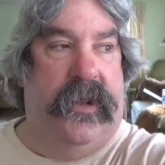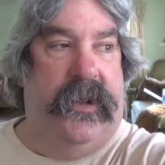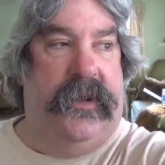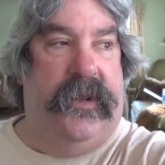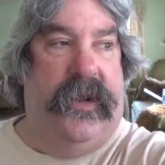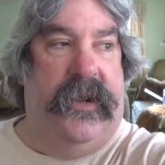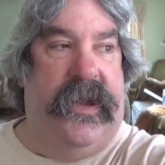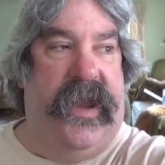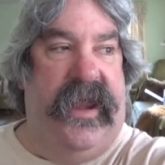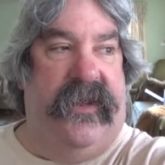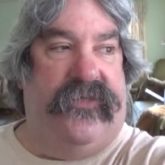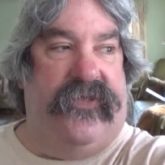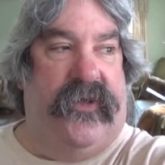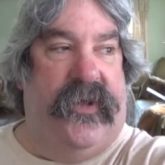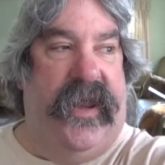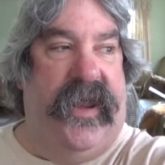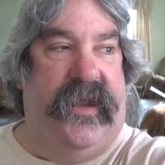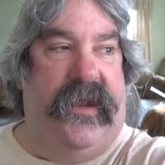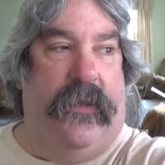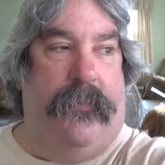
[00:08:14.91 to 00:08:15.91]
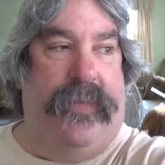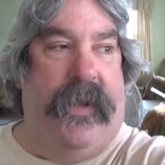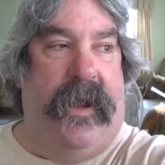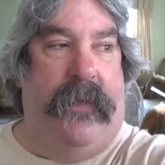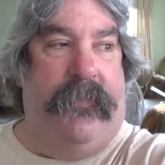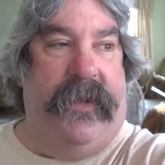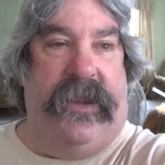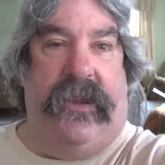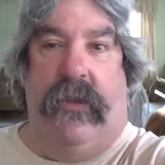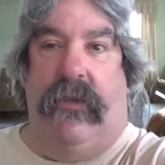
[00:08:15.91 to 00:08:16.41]
then after that I'll
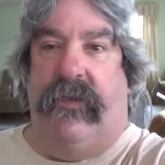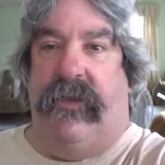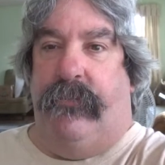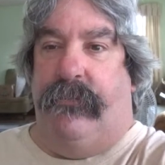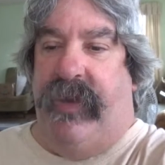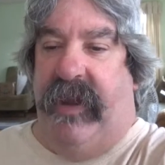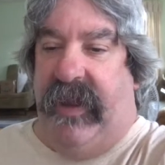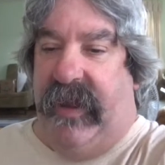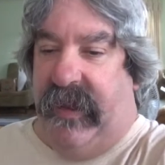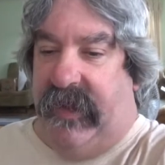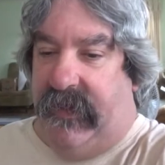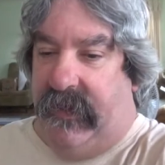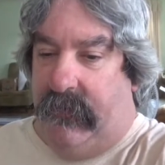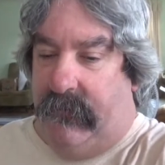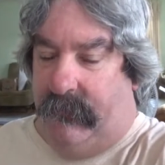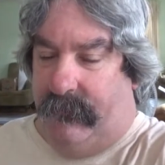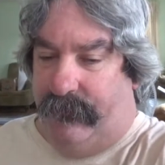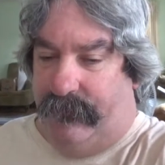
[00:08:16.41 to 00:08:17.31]
probably go to bed.